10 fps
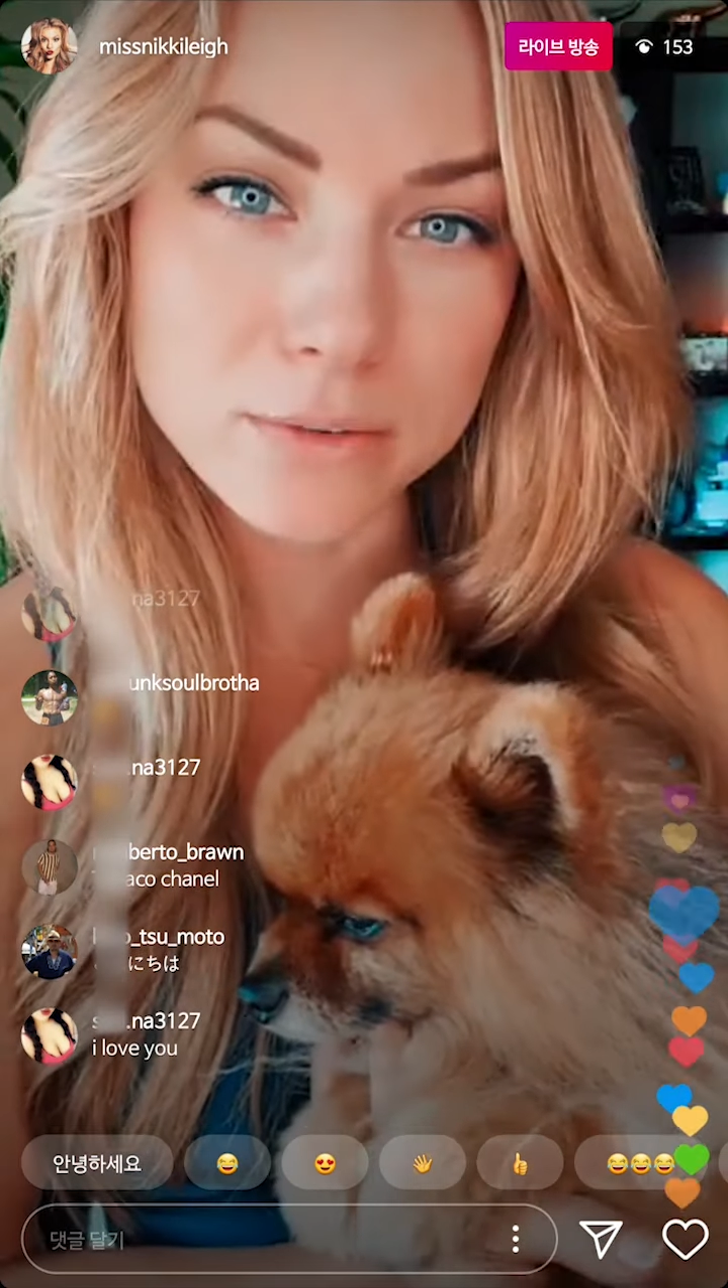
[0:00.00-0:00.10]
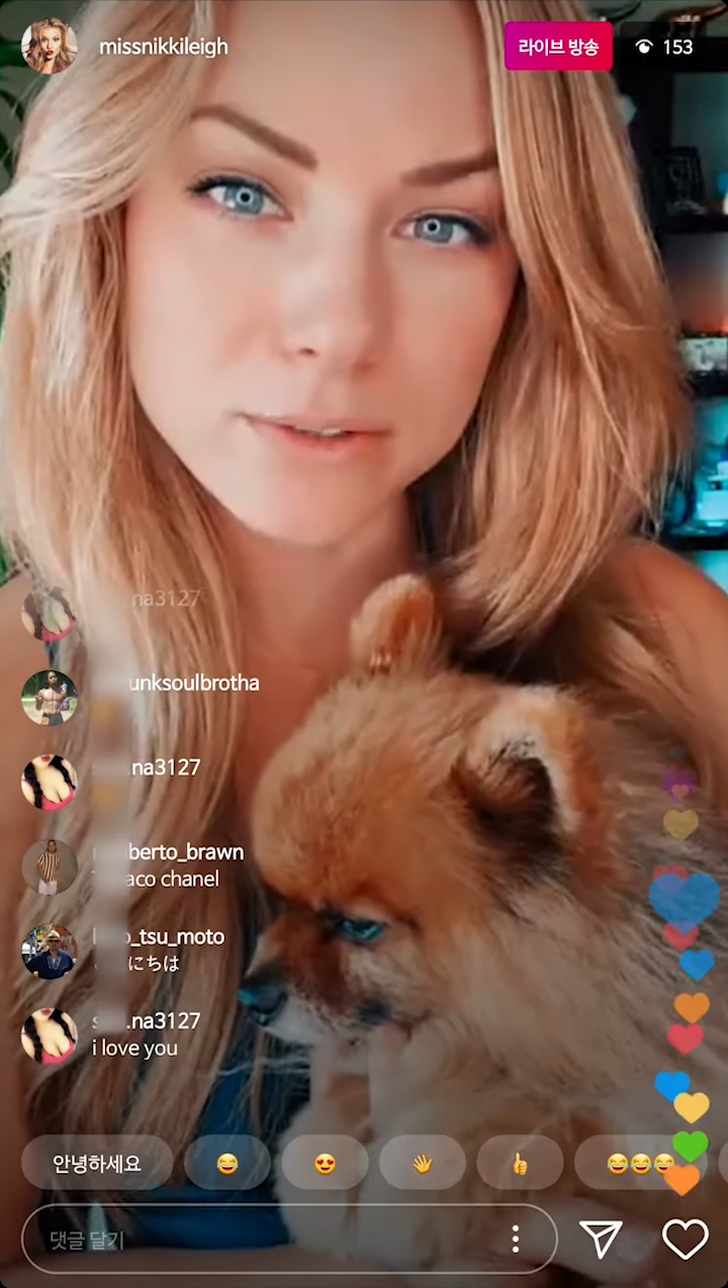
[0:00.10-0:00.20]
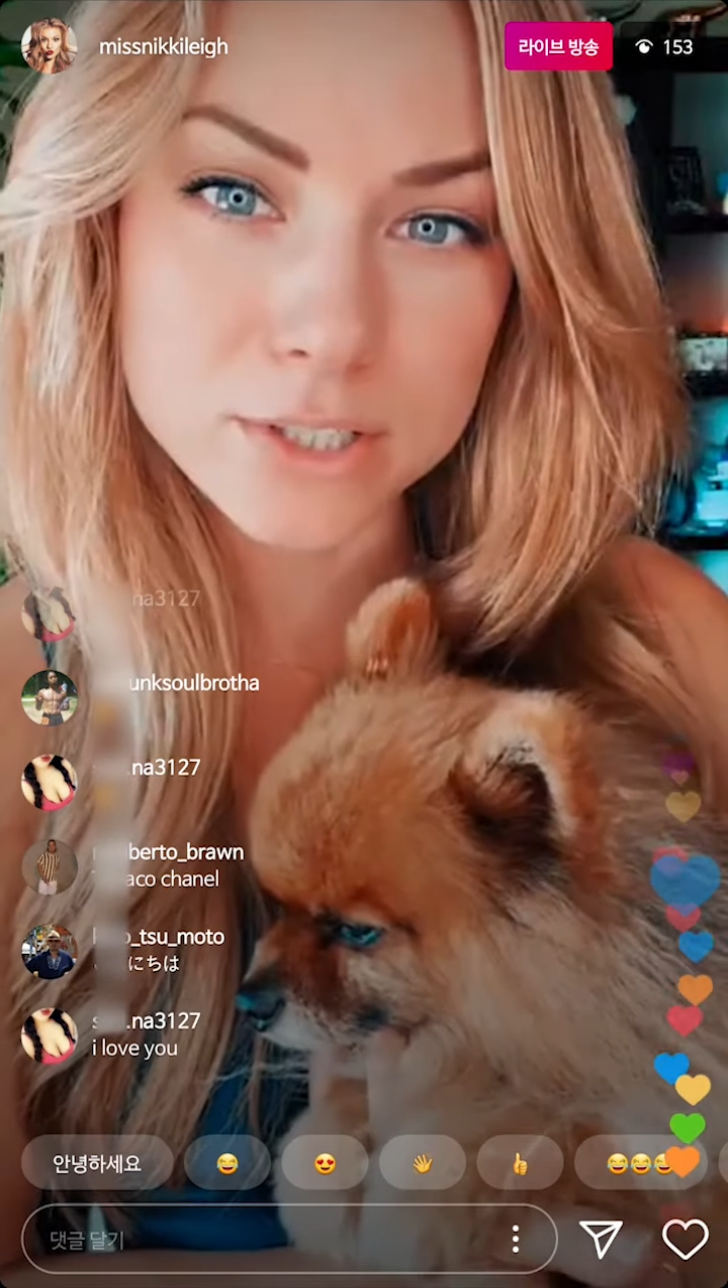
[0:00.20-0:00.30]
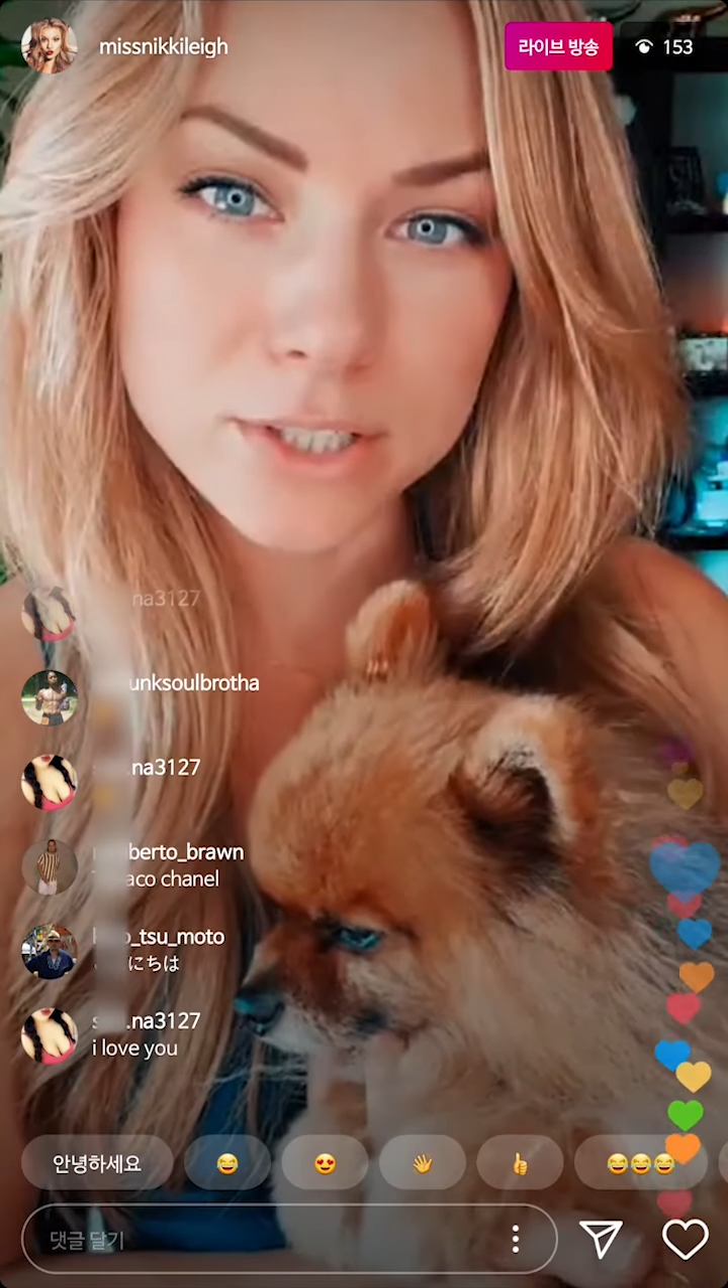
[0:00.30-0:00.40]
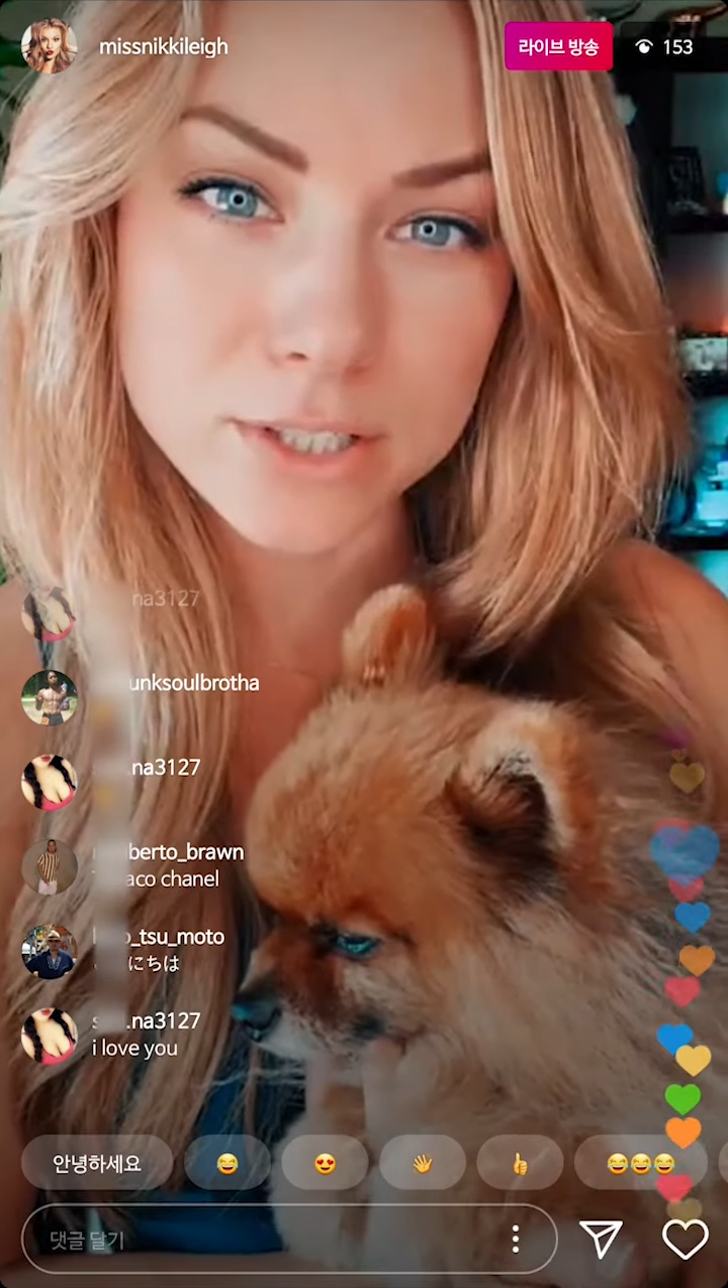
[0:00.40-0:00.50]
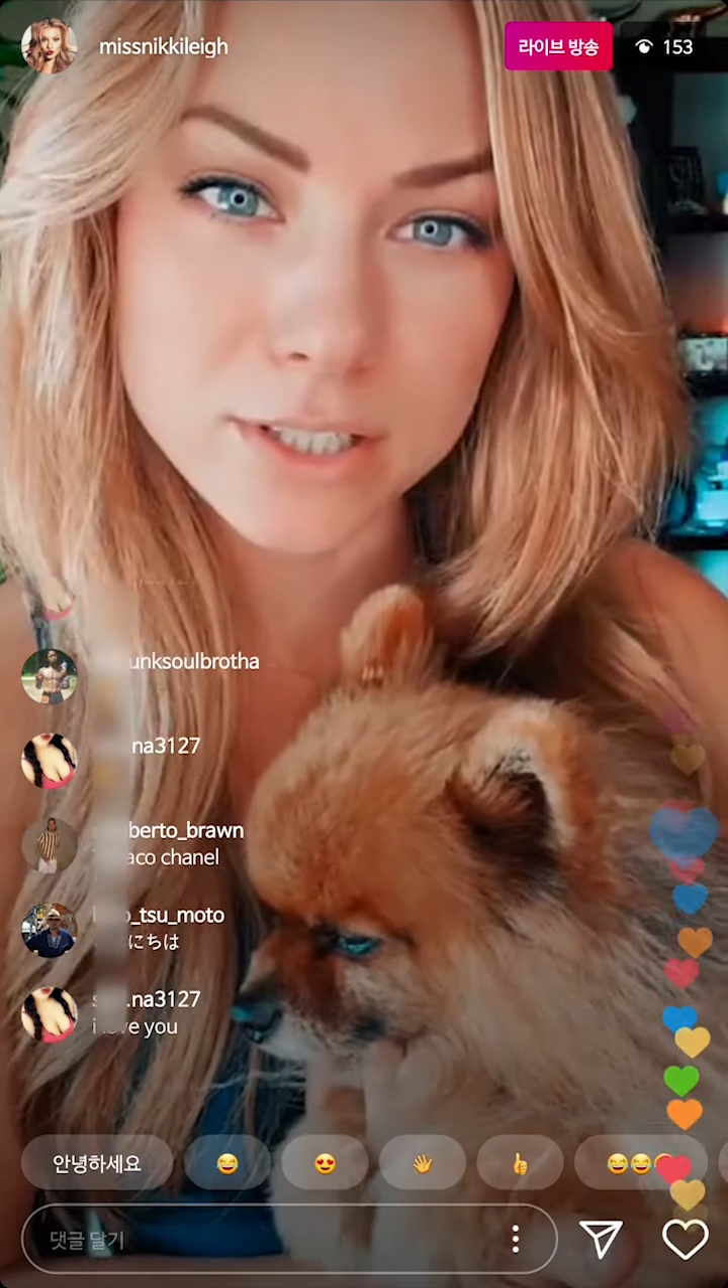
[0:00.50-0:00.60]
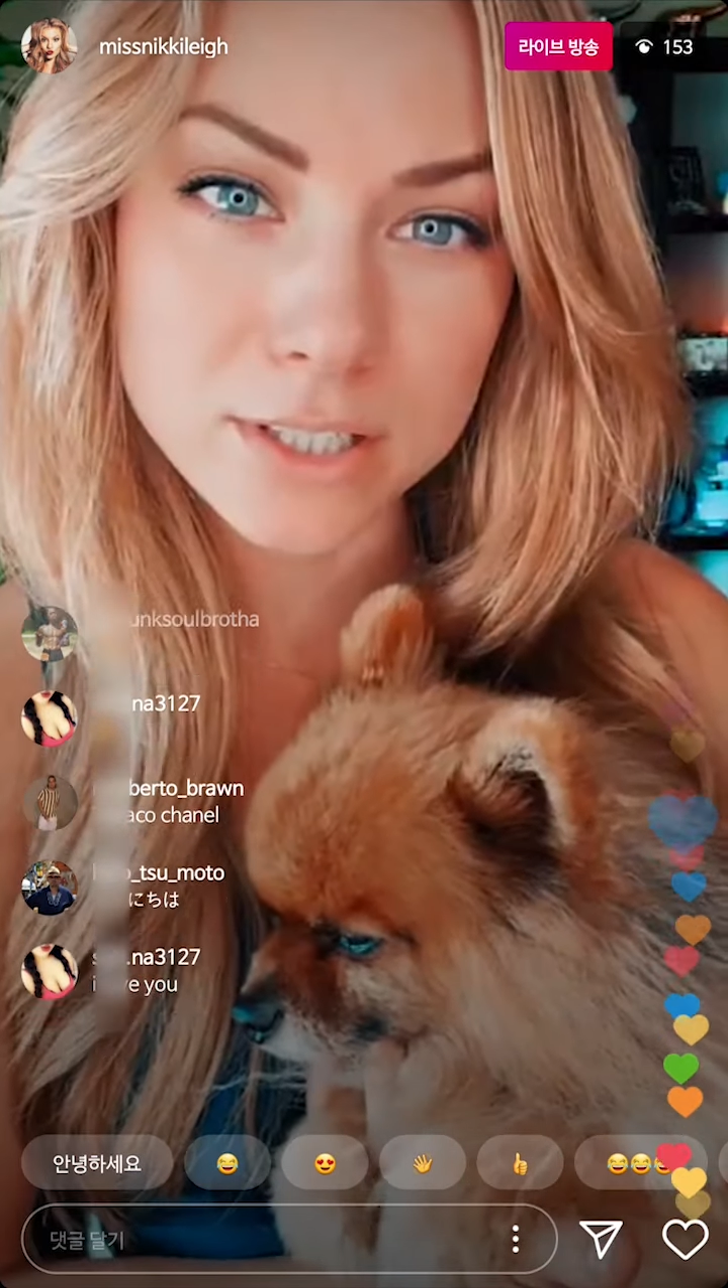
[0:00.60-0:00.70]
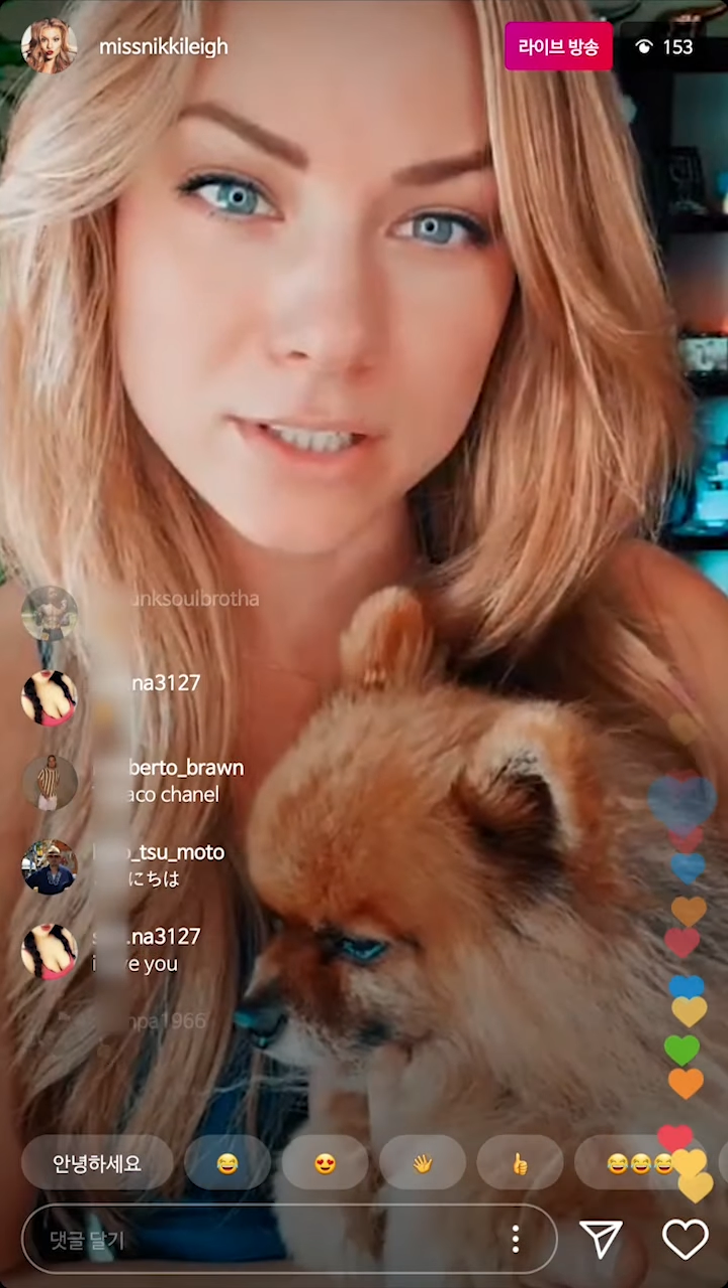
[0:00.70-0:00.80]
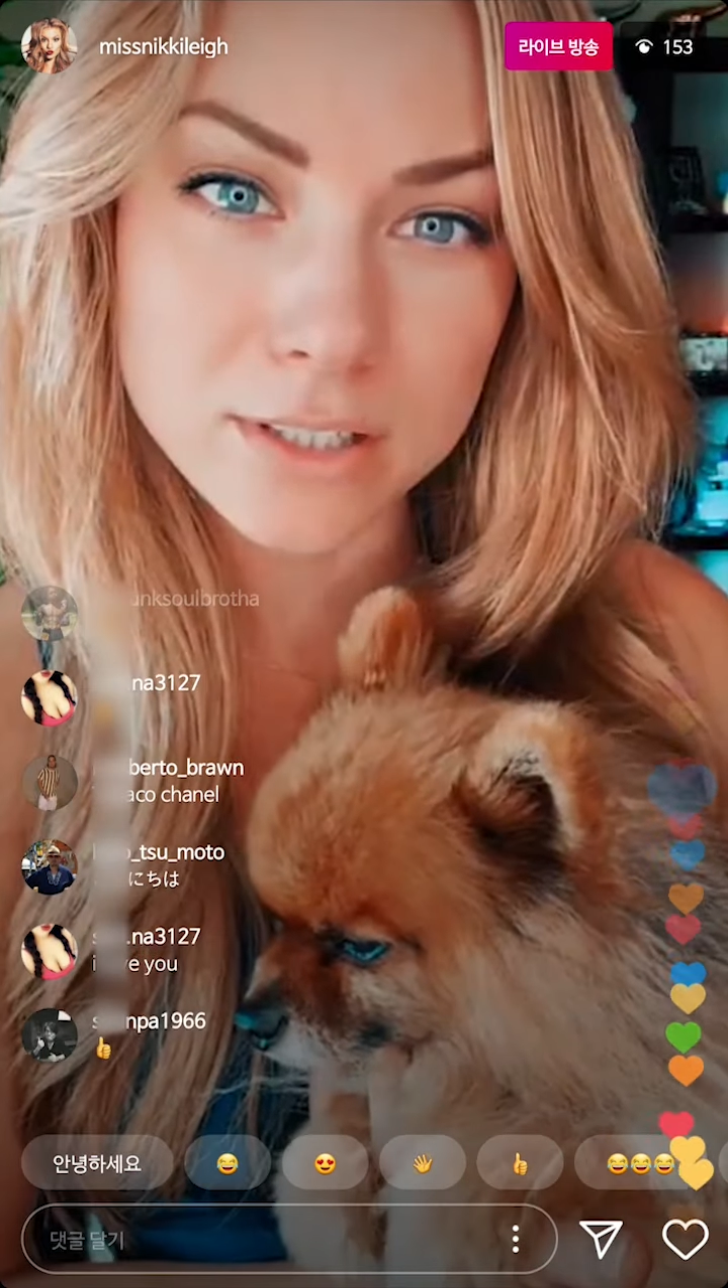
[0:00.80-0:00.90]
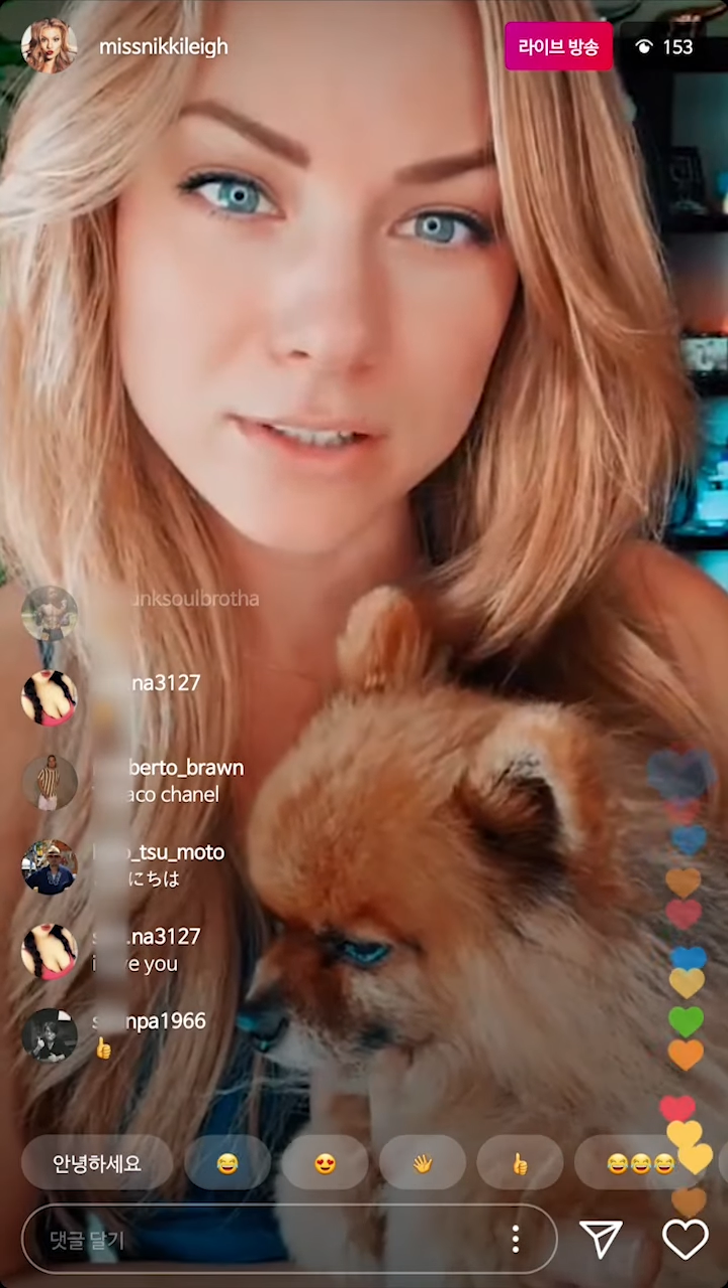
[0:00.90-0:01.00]

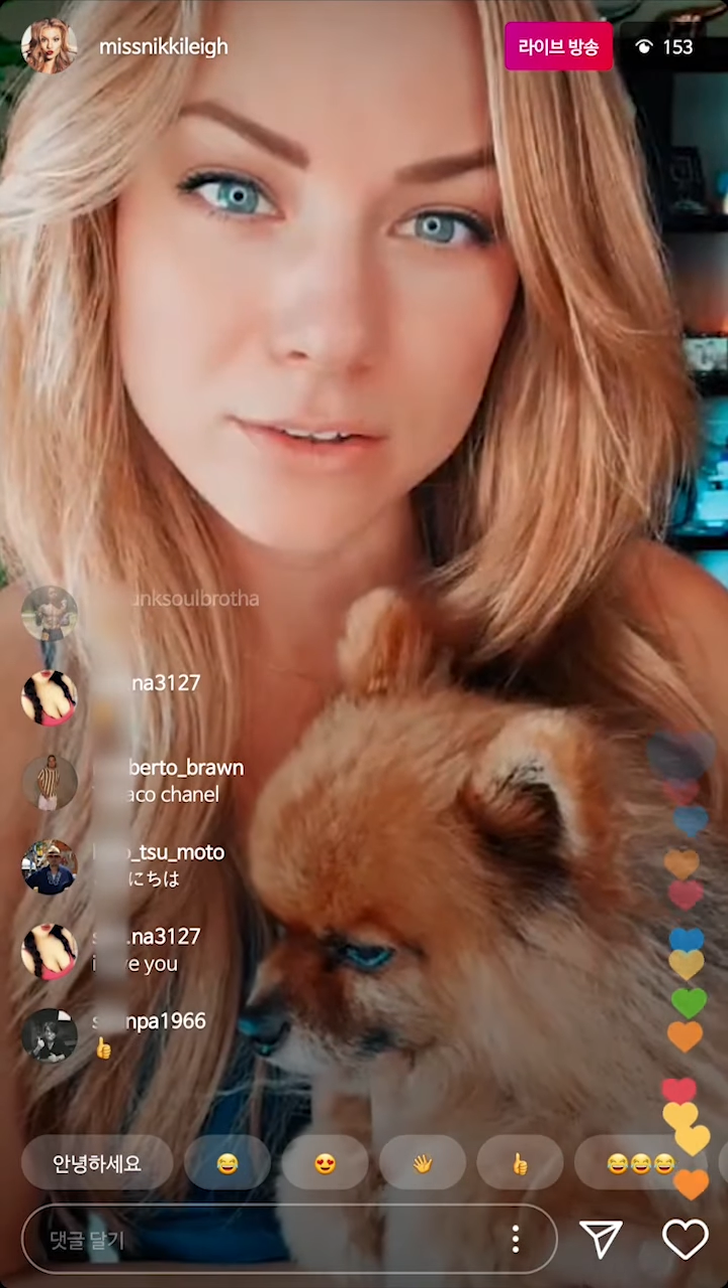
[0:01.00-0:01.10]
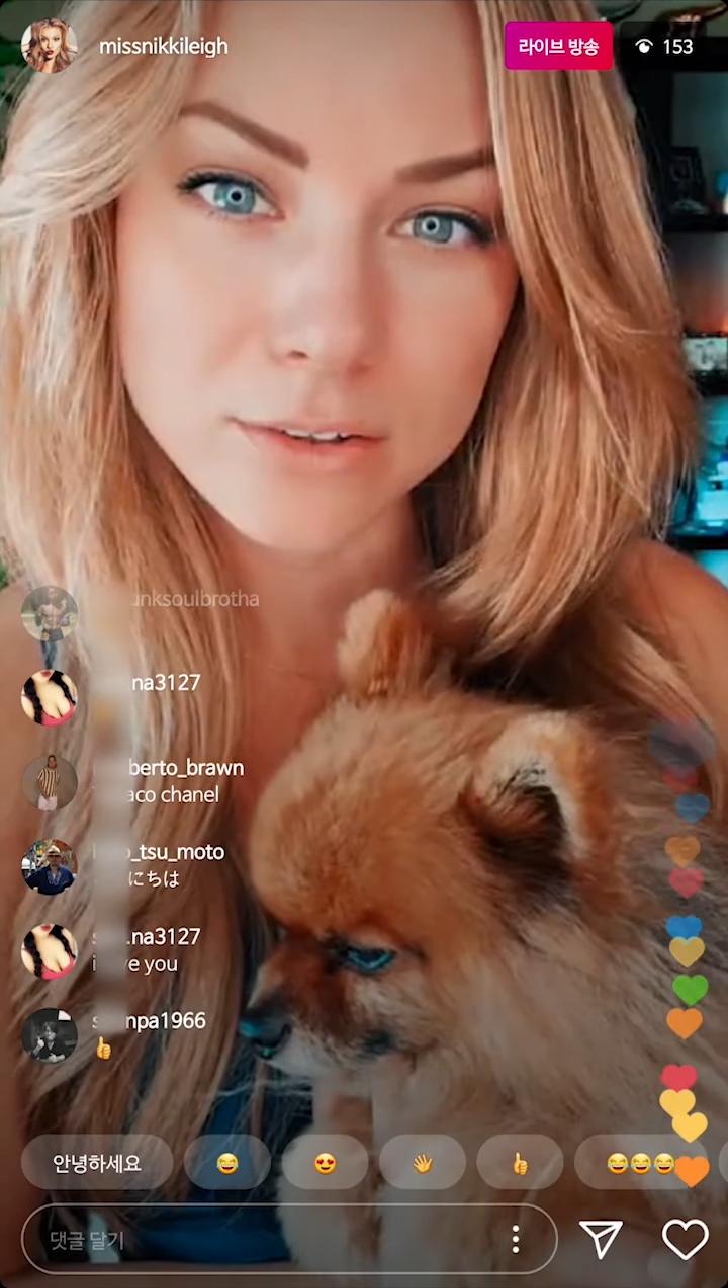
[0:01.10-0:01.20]
returning